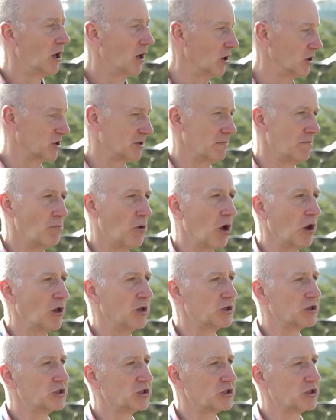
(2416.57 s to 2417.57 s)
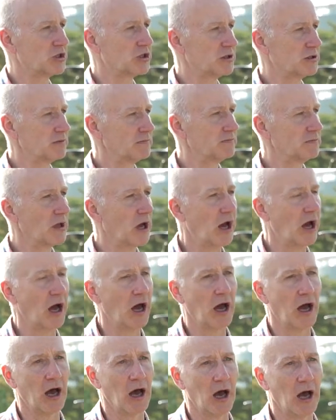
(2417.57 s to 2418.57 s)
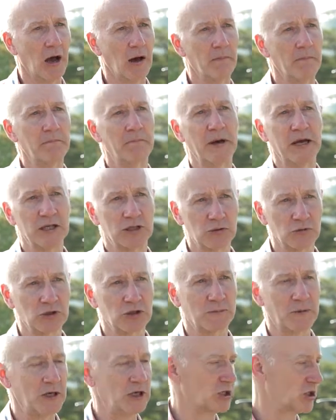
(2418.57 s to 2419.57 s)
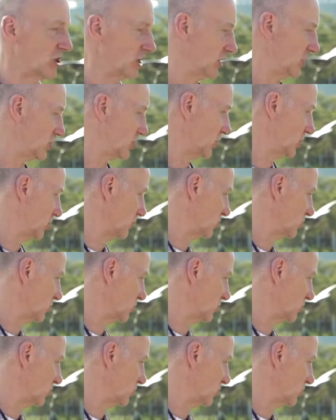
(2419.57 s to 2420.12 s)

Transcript: lots of mollusks, um, beetle species, and